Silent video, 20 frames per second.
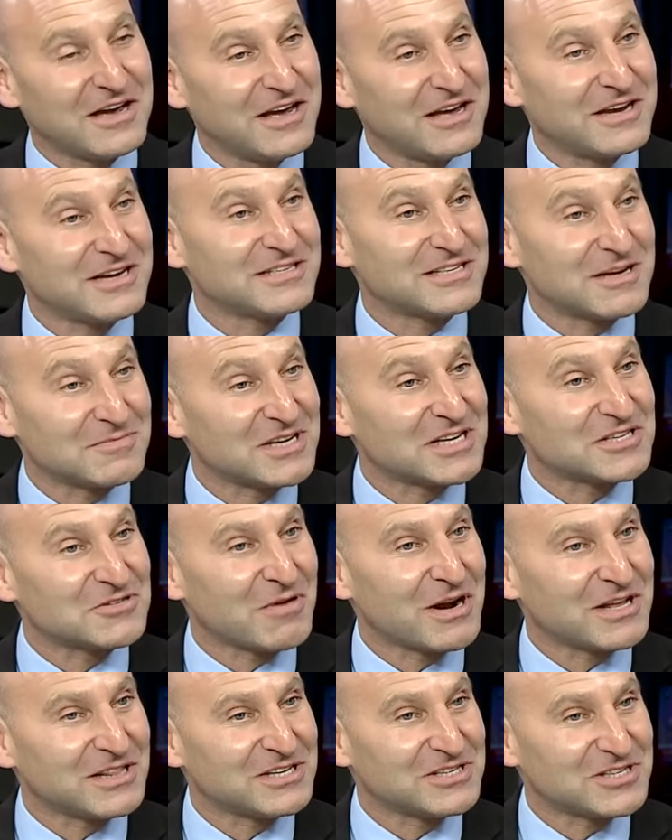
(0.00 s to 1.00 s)
uh, in some
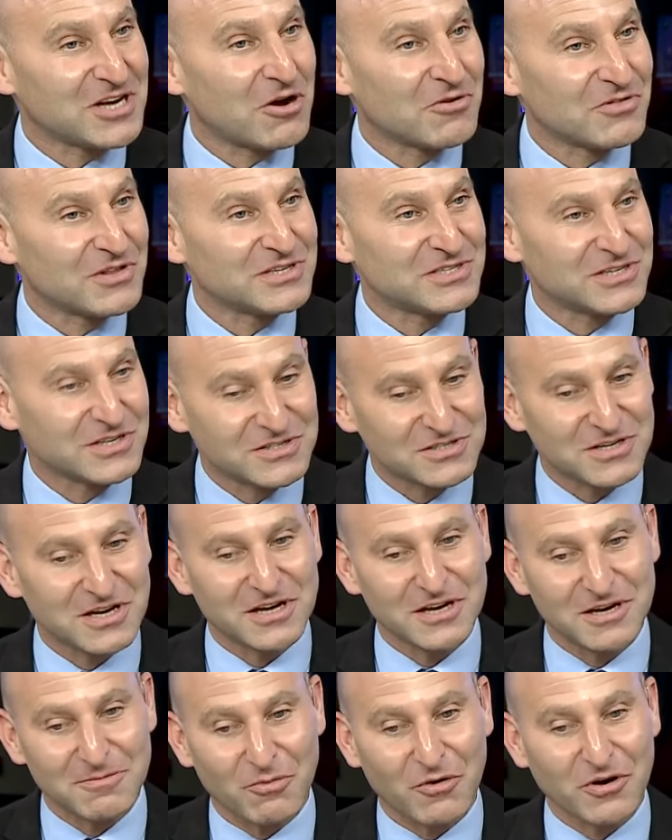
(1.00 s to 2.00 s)
sense, rightly so. This
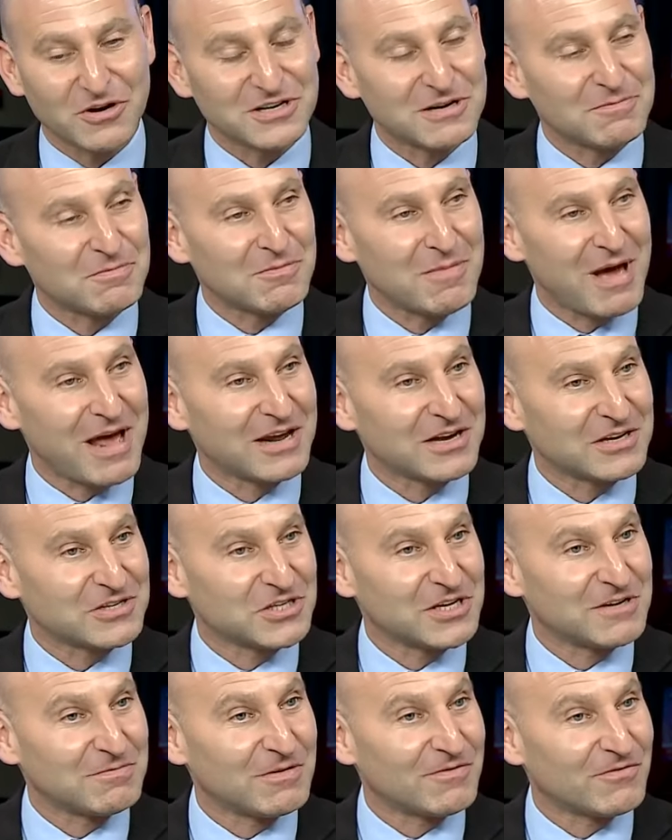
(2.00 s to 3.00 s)
is uh, an important
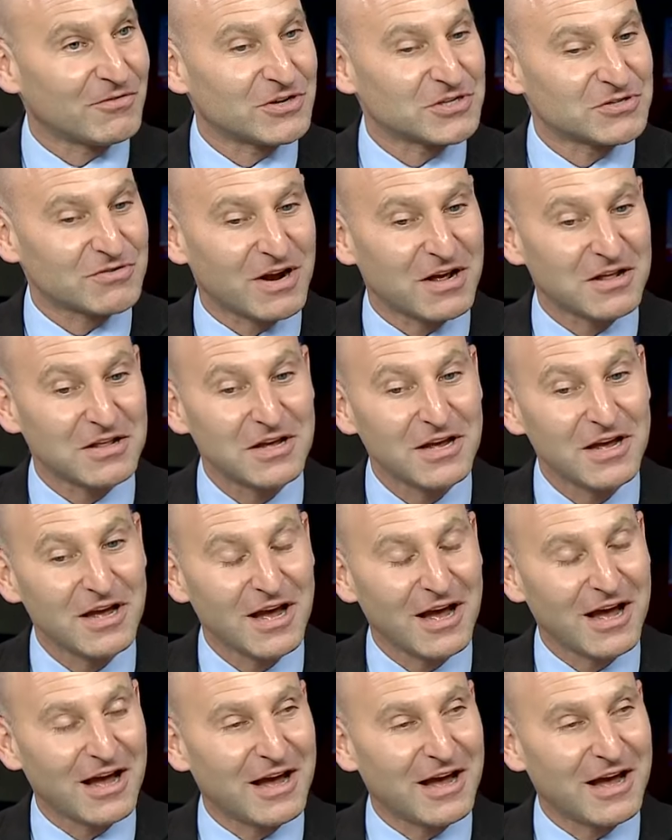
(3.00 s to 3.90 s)
diplomatic achievement for Israel,